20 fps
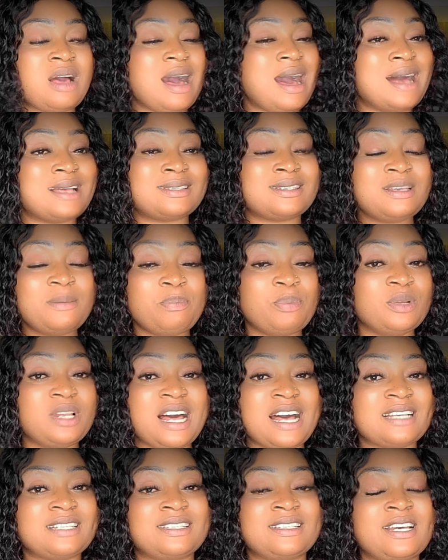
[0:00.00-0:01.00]
As simple
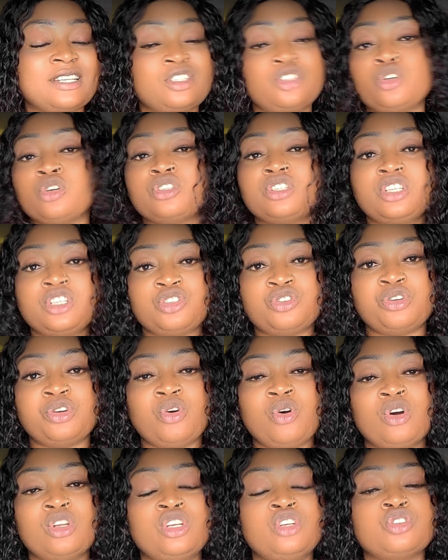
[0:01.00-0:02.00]
as getting your tea tree
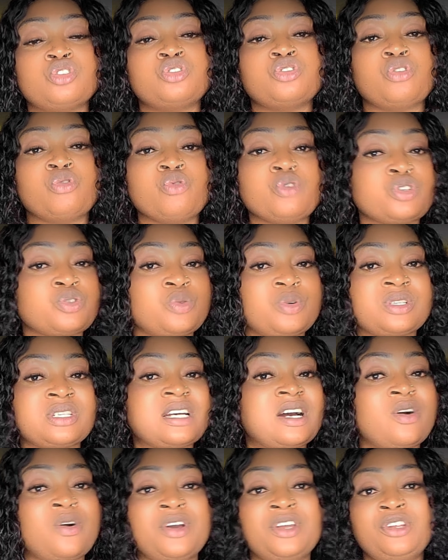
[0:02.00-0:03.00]
oil into your rose
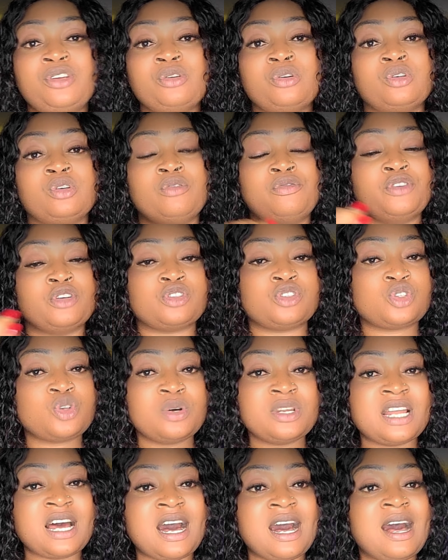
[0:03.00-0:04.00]
water or any of your
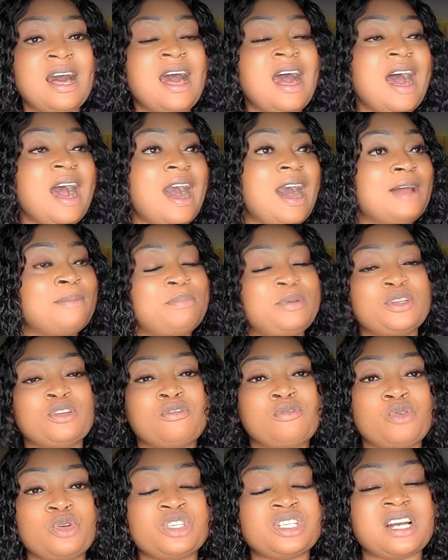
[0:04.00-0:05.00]
toner, add a bit
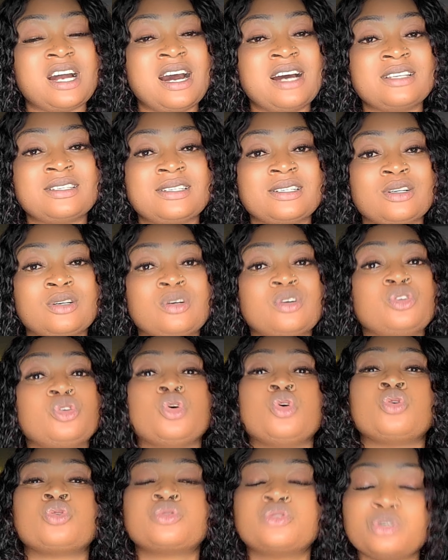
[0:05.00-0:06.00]
of Witch Hazel,
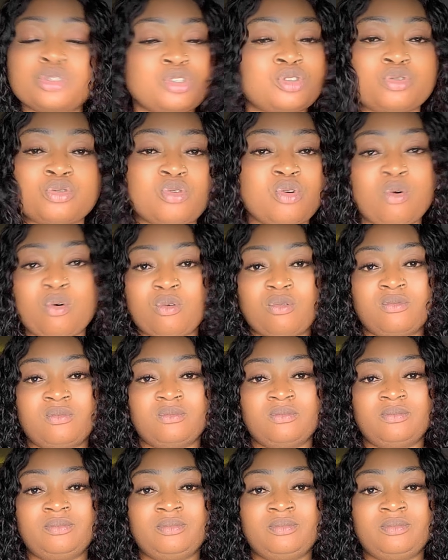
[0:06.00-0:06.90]
you're good to go.